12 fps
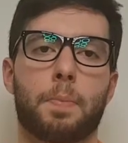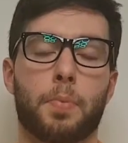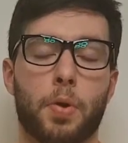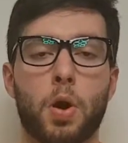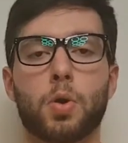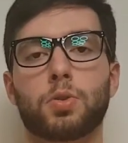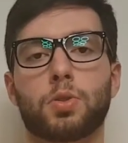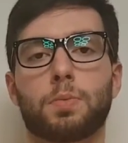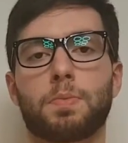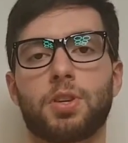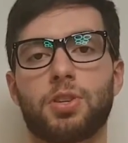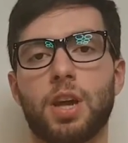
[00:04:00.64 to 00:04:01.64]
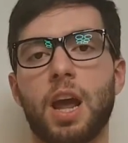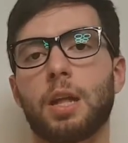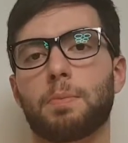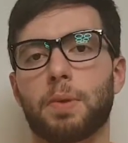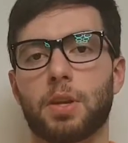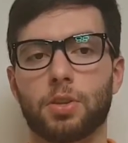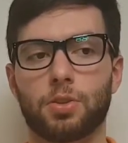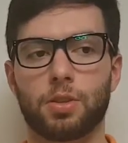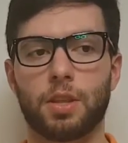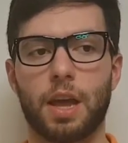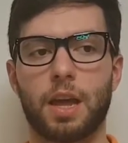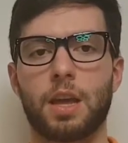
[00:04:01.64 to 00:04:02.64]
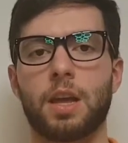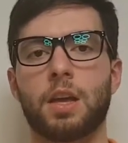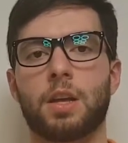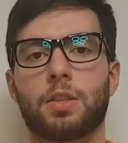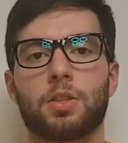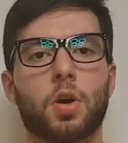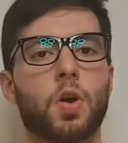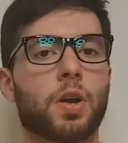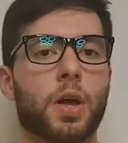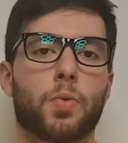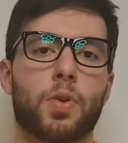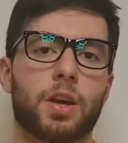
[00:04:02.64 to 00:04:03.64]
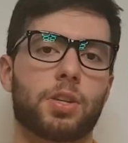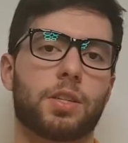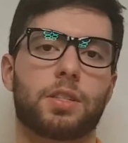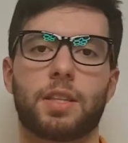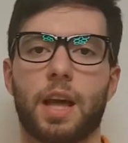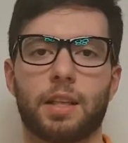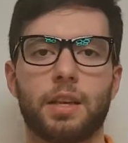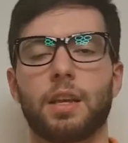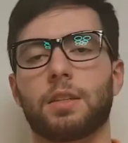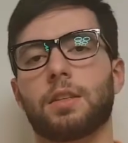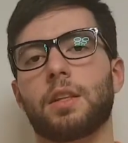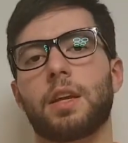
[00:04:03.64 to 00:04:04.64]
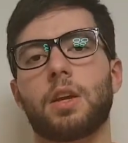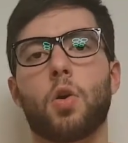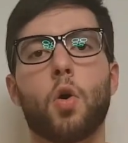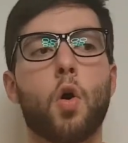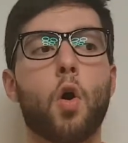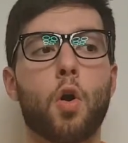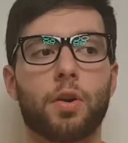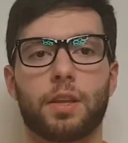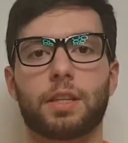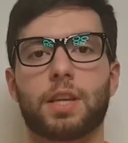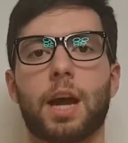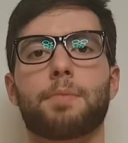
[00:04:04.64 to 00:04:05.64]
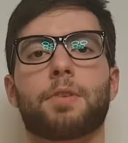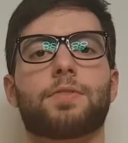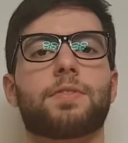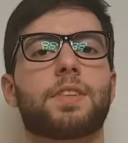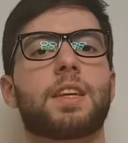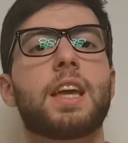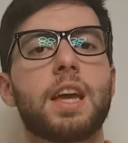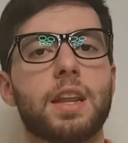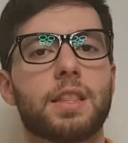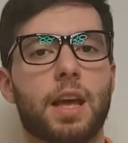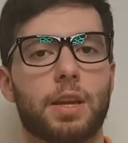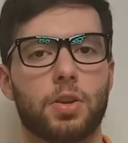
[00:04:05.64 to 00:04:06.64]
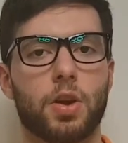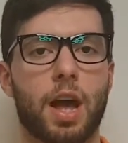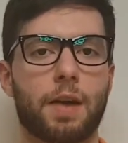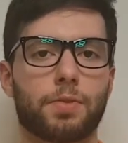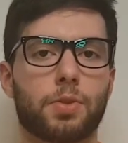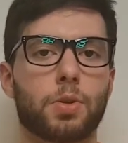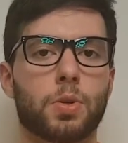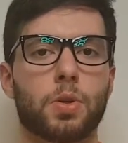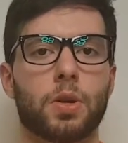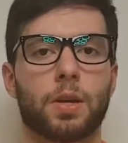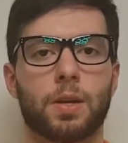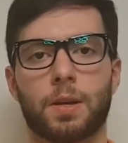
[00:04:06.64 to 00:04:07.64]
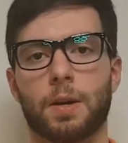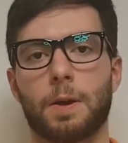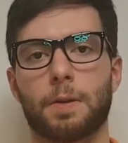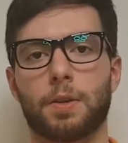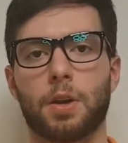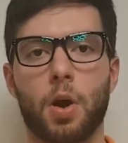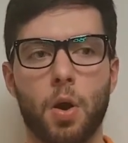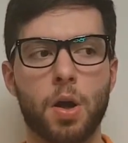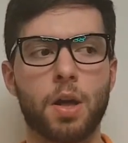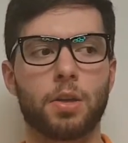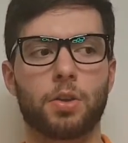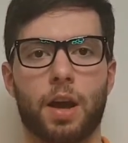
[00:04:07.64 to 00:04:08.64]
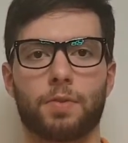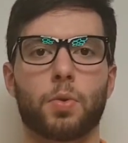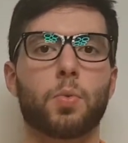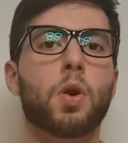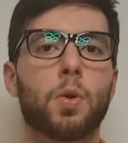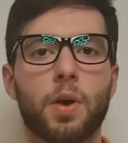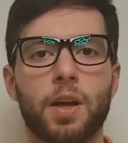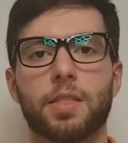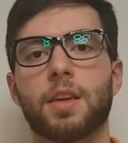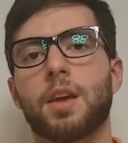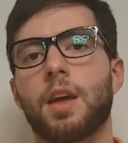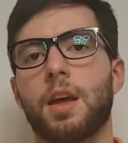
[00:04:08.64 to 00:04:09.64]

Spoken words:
prone to be shaved because they don't get rashes that easily, or the type of skin that you have to work with